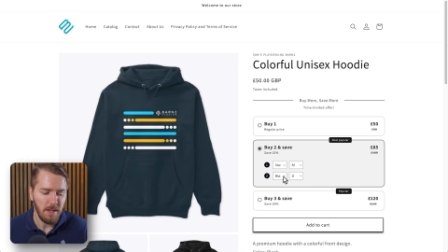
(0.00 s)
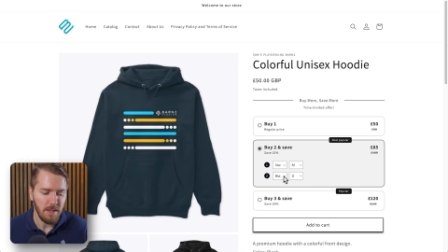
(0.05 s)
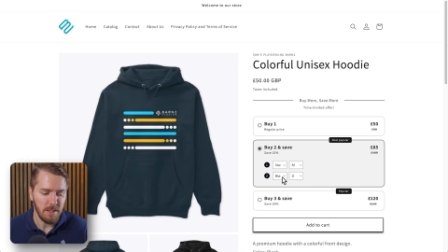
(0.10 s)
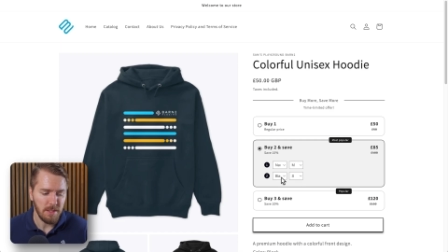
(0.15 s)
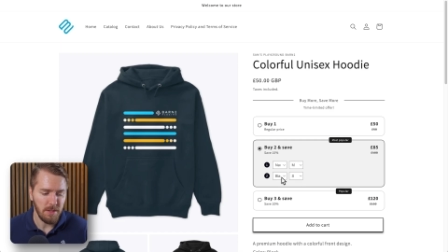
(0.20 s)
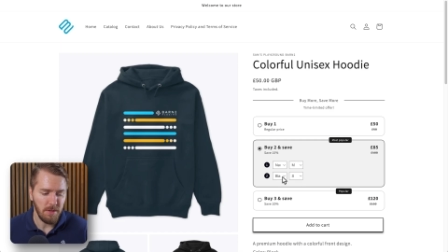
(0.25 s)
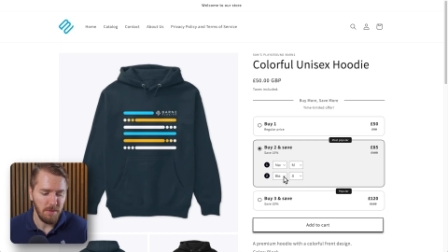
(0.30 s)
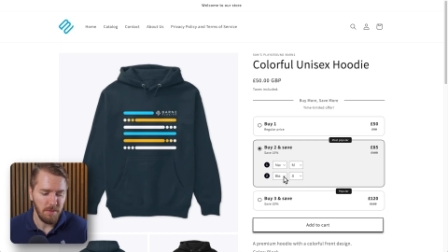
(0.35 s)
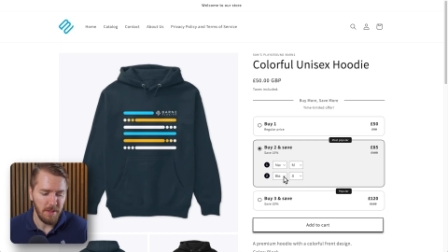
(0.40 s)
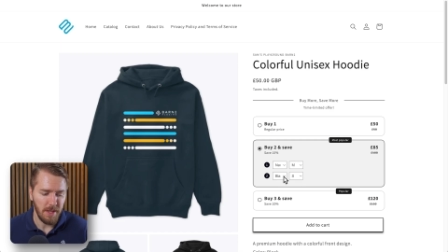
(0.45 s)

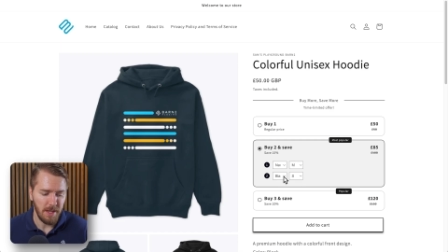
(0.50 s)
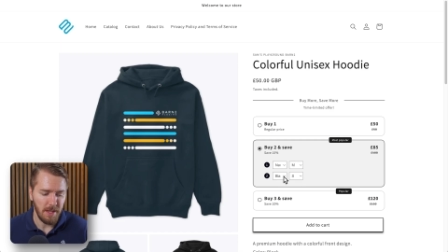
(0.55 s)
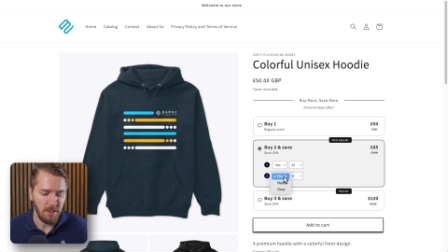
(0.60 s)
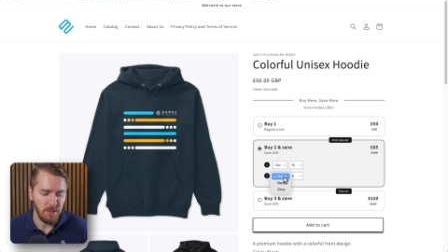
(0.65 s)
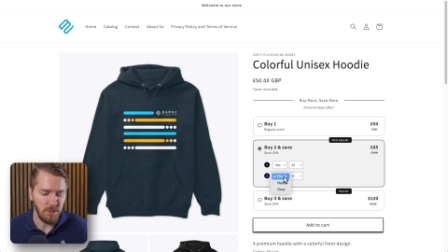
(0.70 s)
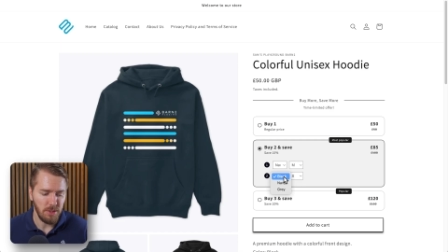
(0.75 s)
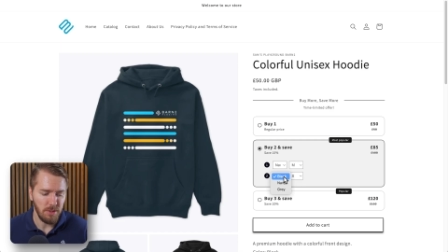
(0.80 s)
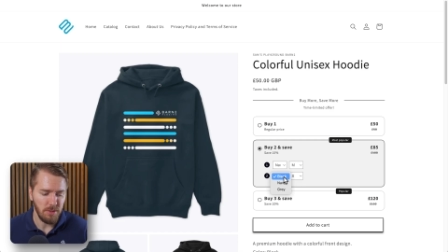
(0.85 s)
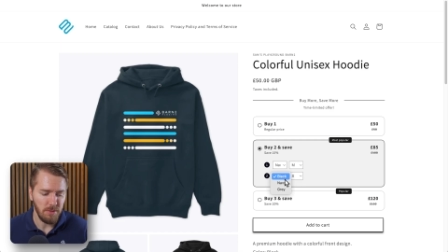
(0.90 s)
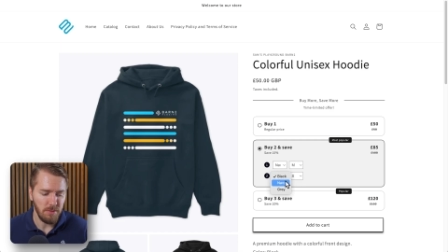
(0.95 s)
So they can
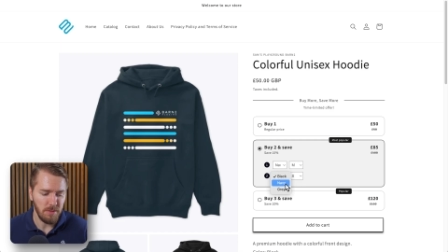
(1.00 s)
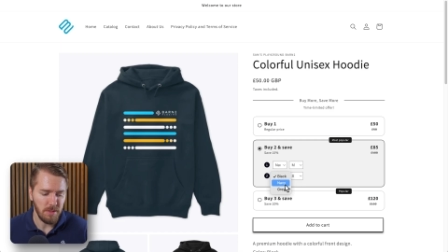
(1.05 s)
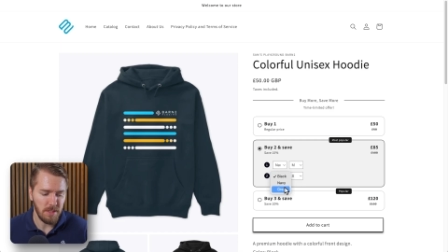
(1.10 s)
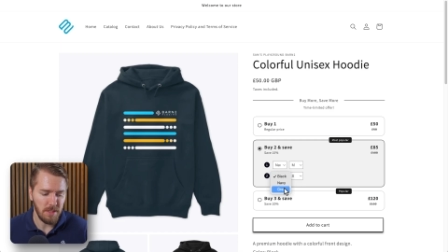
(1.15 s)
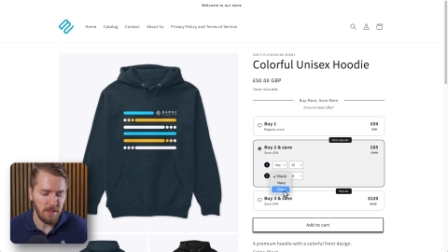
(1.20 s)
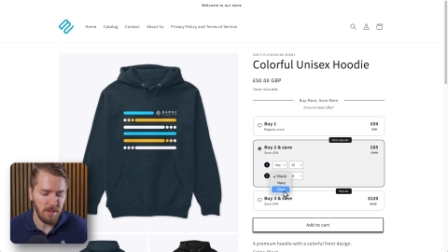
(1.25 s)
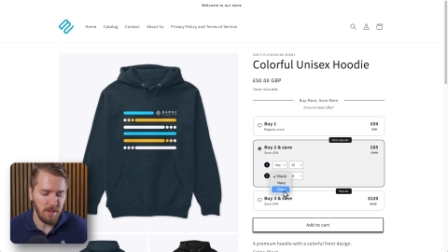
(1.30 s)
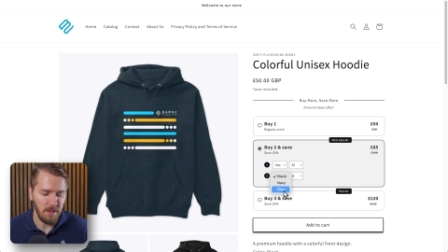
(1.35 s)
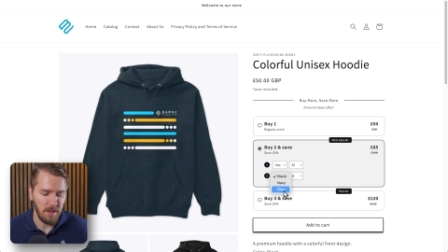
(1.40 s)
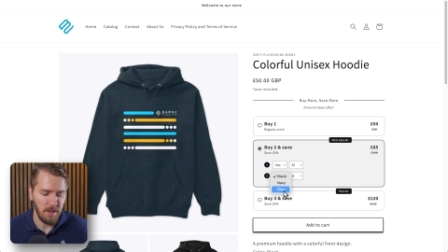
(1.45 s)

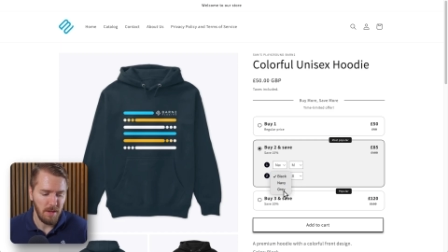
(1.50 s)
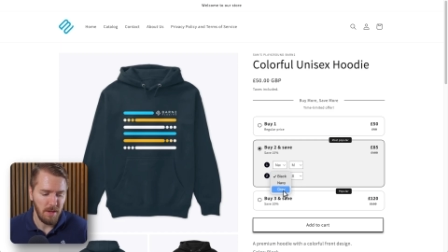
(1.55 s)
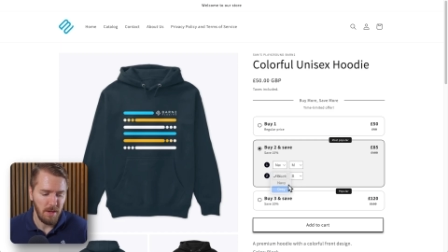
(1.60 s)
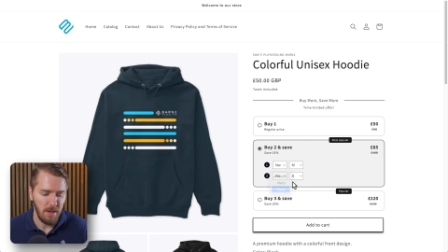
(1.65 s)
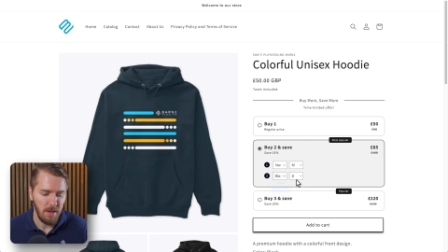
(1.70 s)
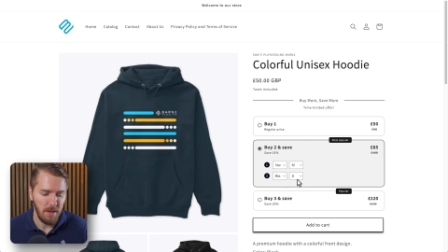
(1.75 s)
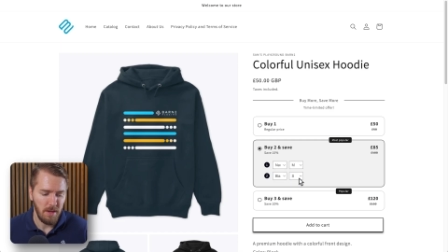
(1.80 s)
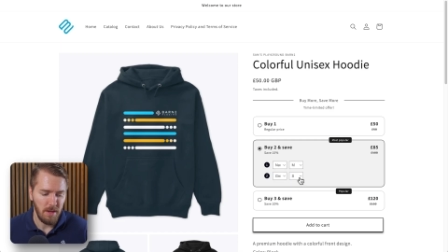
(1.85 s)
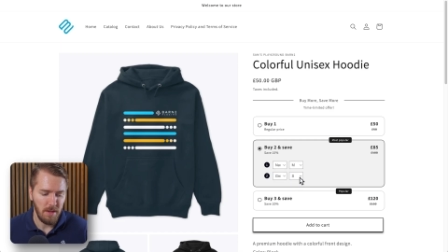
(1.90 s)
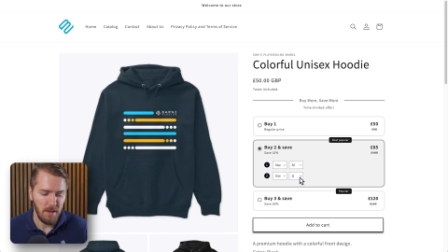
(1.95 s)
choose
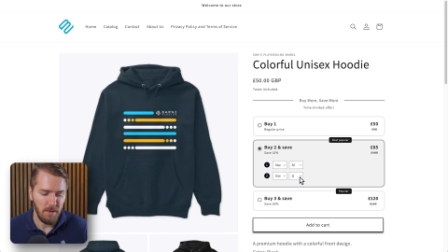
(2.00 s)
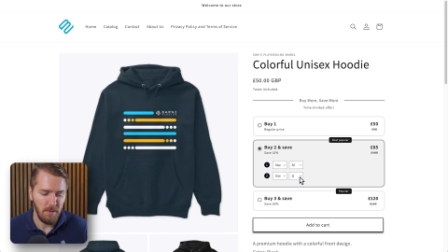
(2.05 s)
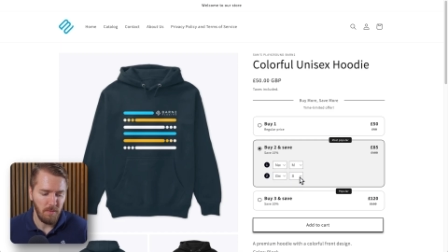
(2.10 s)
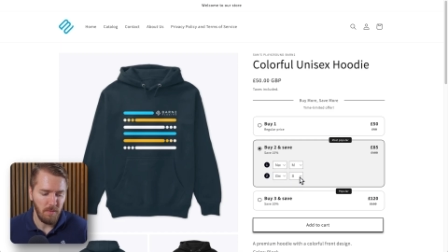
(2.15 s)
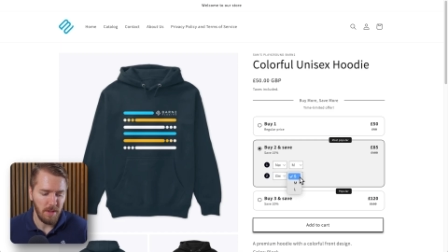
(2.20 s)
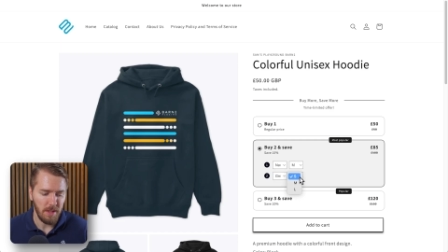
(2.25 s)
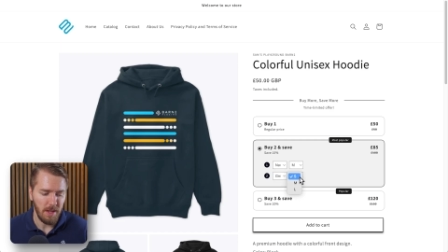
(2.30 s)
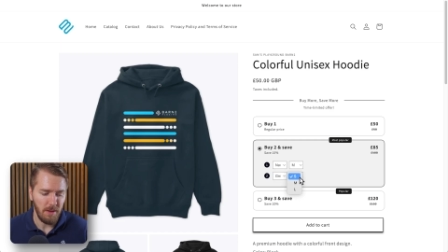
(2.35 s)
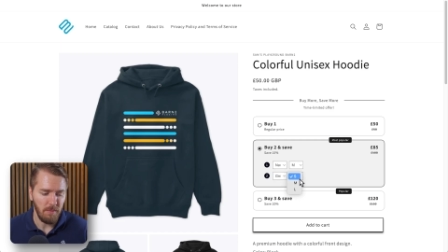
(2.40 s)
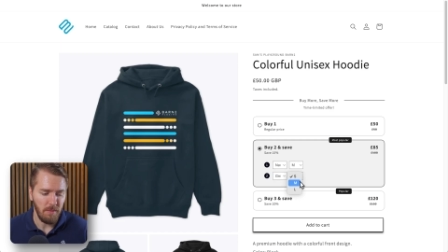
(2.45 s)

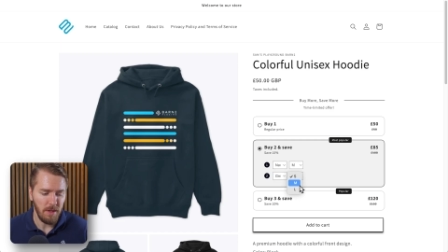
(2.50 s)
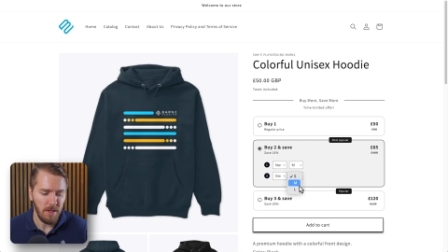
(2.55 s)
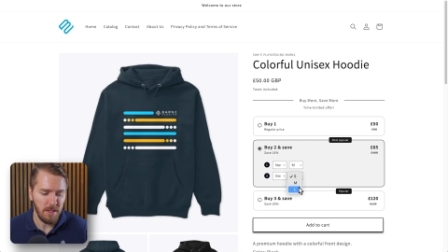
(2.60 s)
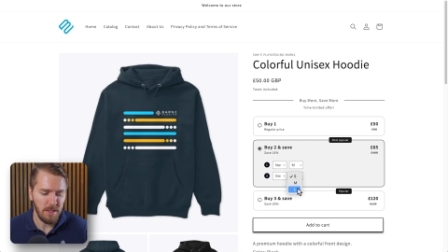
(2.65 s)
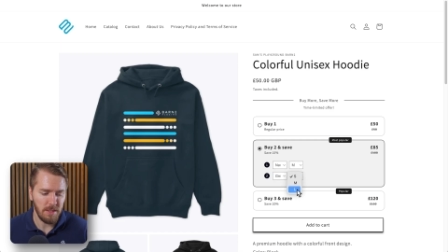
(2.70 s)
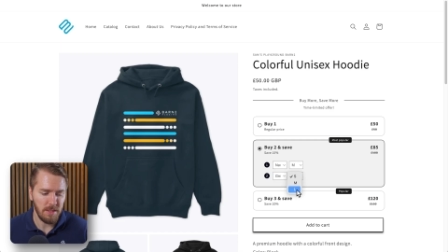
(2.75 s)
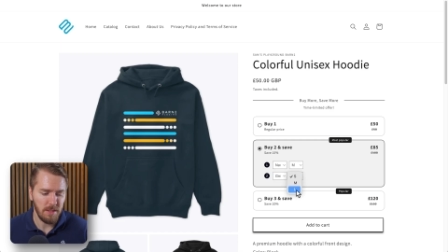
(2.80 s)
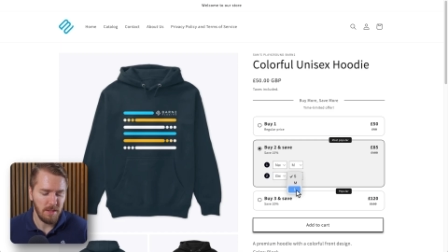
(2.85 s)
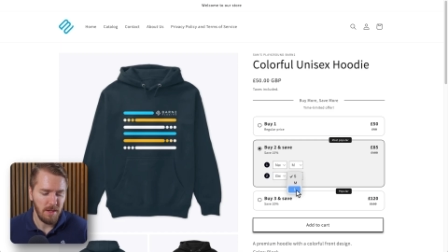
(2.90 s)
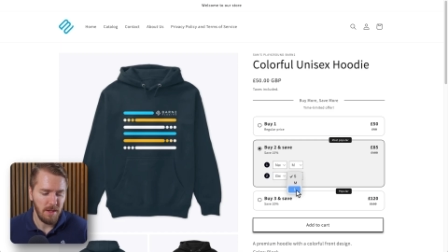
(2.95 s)
what they
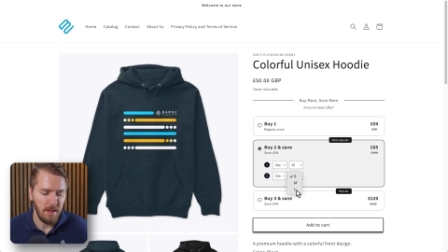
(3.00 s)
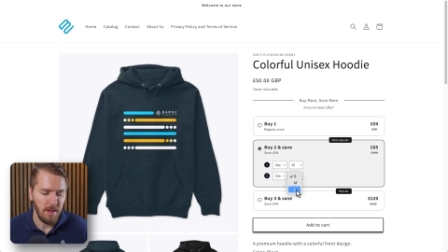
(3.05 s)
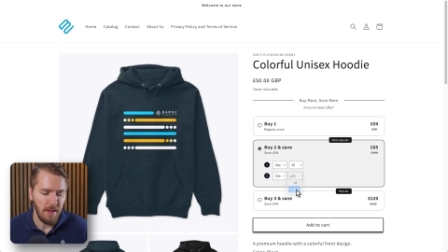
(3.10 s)
want